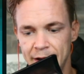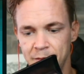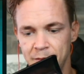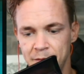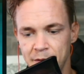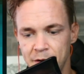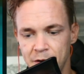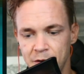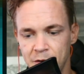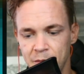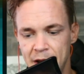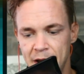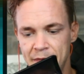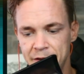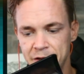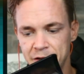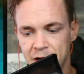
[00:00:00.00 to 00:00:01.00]
We boom,
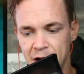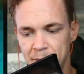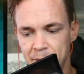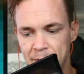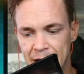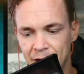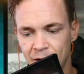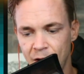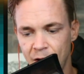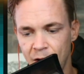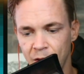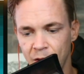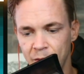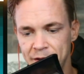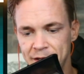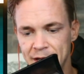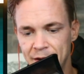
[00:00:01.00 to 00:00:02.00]
and then you come back all the
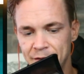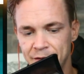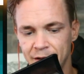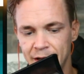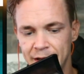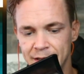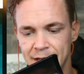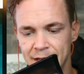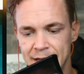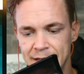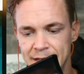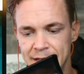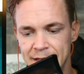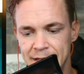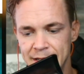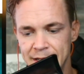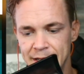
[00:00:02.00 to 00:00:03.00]
way down to like
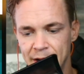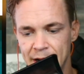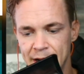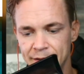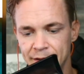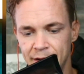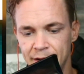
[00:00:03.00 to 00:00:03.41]
19 grand